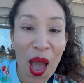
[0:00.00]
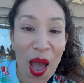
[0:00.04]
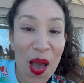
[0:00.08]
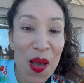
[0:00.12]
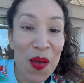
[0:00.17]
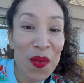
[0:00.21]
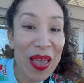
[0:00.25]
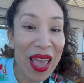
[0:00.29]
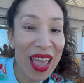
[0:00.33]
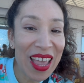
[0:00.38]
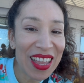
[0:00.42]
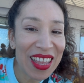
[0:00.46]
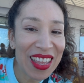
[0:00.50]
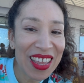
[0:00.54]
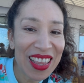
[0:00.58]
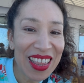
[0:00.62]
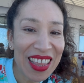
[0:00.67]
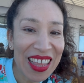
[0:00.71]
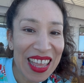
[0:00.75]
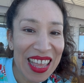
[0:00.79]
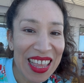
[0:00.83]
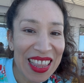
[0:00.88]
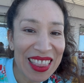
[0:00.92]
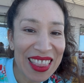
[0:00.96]
okay,
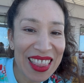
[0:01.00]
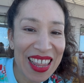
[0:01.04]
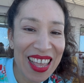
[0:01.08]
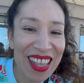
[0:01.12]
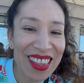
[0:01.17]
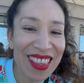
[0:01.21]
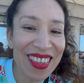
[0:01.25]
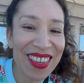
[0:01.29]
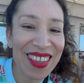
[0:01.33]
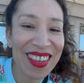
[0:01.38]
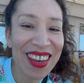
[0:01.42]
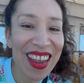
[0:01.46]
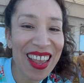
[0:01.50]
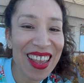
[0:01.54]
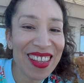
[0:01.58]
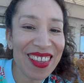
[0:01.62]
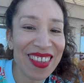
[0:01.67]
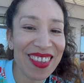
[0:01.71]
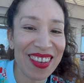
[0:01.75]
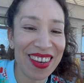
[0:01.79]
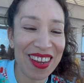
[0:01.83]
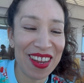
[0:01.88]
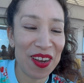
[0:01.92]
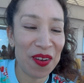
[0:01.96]
let's
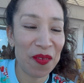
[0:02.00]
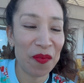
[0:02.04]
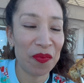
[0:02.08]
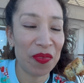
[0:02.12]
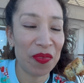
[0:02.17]
taste it.